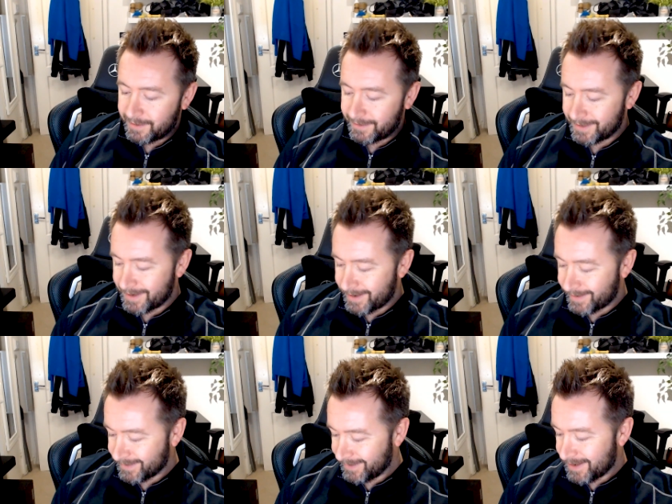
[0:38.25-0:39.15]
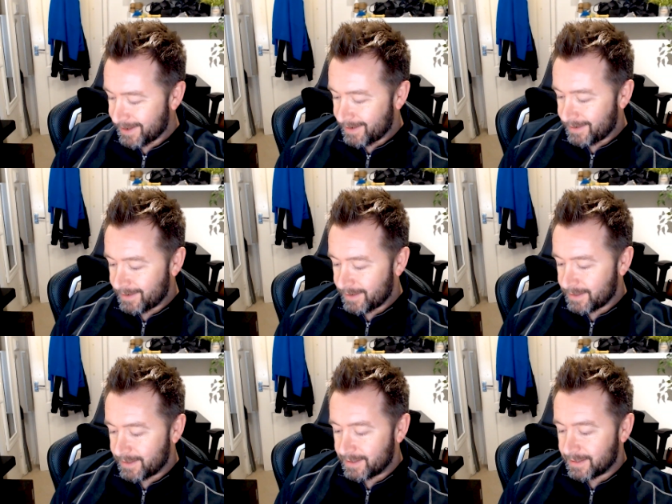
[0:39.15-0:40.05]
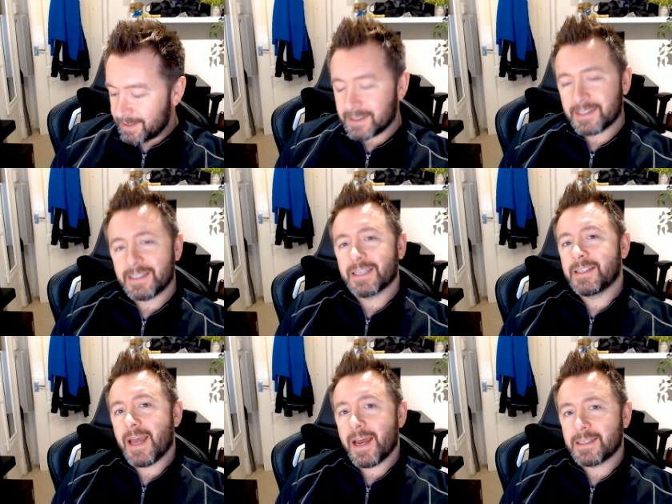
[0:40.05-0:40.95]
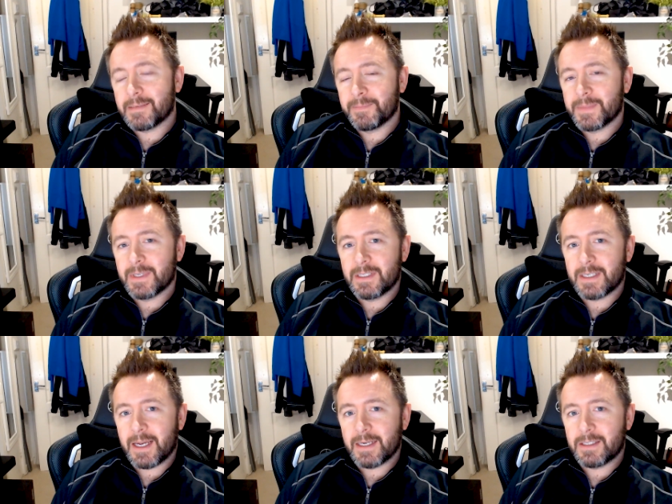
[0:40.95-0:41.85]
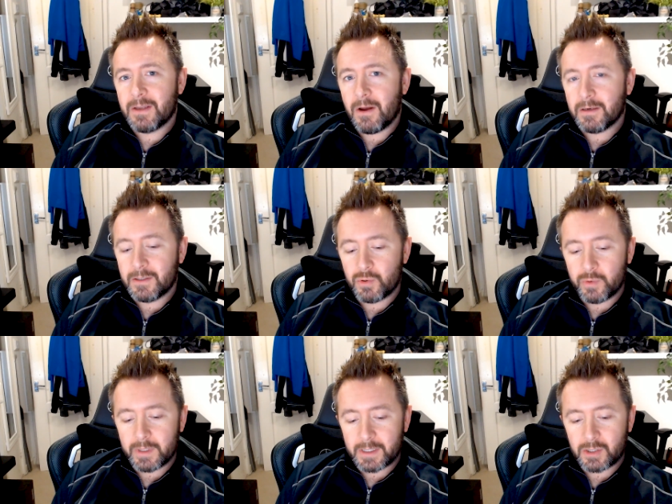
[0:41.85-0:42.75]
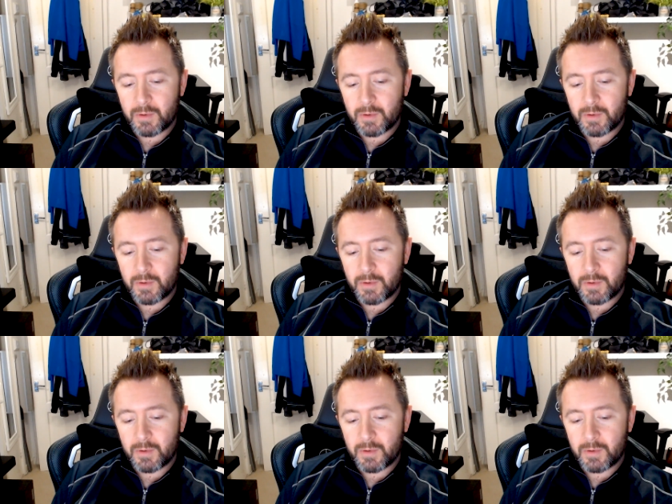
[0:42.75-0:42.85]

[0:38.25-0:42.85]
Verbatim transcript: And it's 6 years since I started doing this,